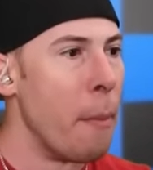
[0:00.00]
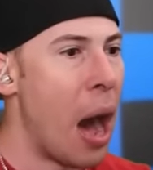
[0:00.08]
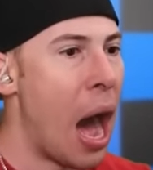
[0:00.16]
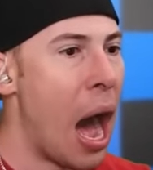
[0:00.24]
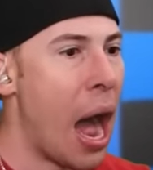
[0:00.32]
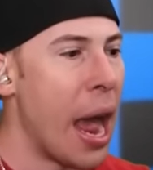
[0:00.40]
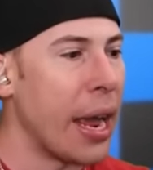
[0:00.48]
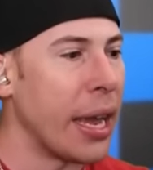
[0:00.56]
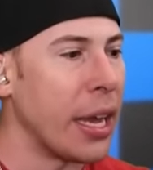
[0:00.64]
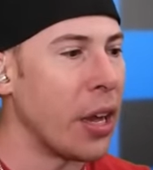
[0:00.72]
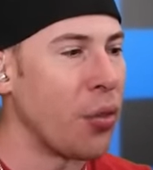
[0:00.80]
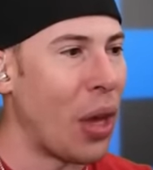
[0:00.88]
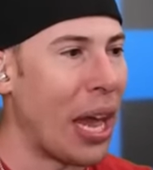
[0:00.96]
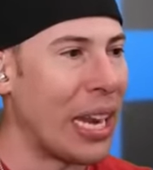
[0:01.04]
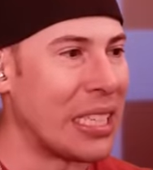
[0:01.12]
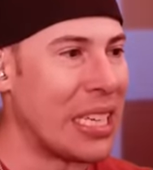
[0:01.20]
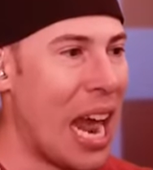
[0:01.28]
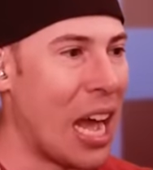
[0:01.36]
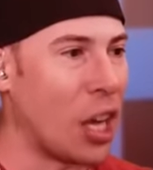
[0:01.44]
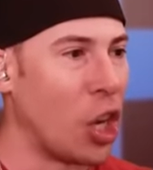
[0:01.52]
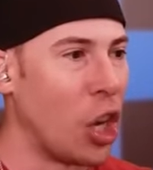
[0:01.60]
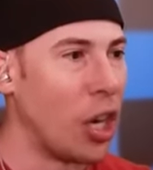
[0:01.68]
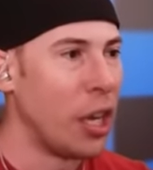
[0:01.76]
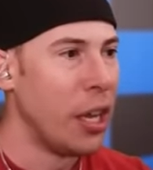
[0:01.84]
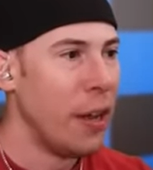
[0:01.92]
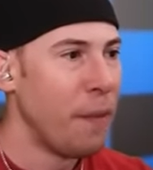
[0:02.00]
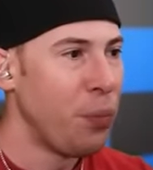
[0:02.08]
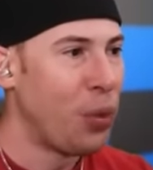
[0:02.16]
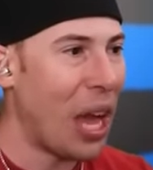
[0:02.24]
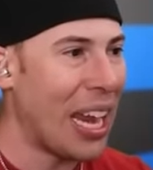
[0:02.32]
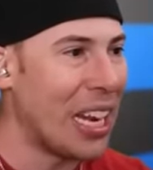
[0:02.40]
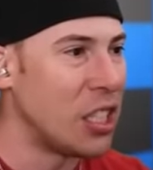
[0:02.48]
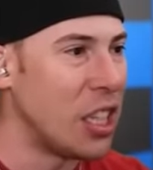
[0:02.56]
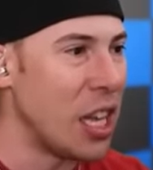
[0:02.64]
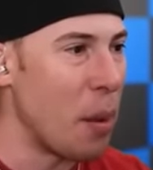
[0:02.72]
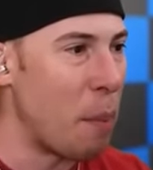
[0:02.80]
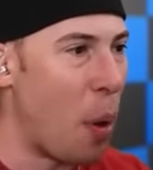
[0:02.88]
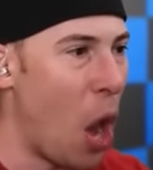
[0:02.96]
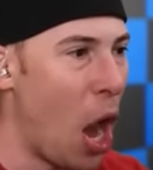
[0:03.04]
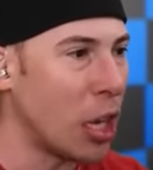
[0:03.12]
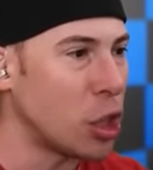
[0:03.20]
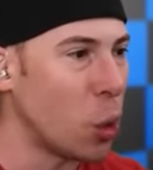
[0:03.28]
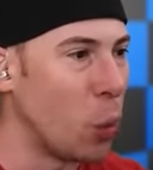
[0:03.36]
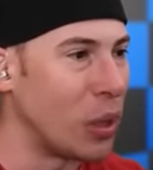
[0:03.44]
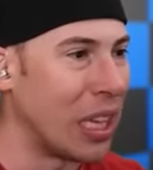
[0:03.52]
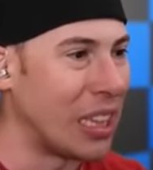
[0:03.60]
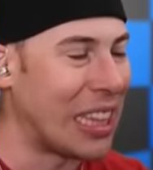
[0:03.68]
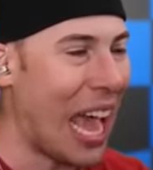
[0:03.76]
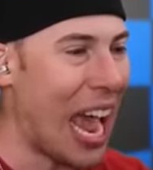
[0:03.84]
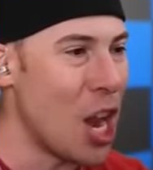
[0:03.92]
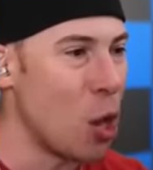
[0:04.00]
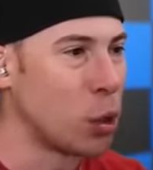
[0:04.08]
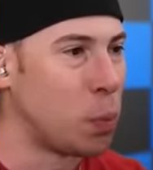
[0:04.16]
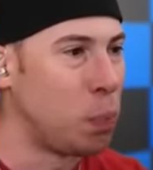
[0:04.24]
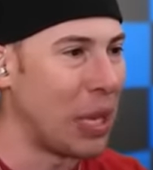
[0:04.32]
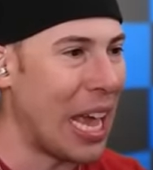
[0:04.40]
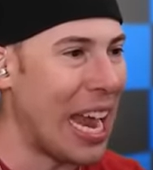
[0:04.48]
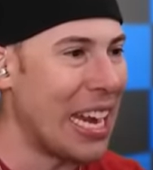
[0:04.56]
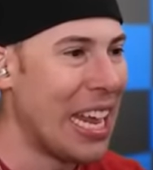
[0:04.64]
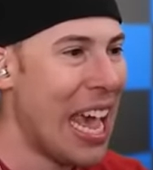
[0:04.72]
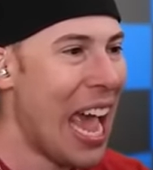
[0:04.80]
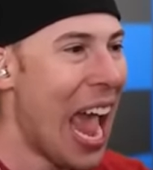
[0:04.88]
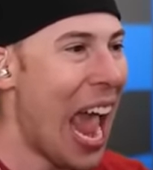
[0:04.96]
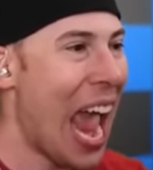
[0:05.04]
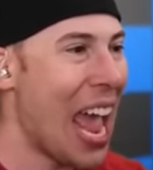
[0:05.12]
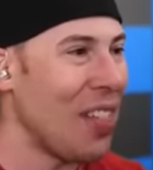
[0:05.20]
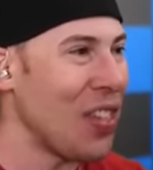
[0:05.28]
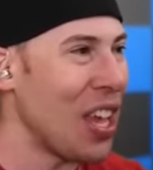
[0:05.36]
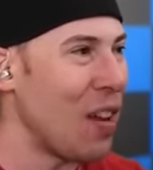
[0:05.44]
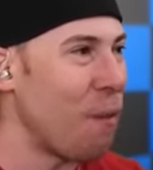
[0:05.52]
my... That is not good. That is the imposter with the Thanos blade and the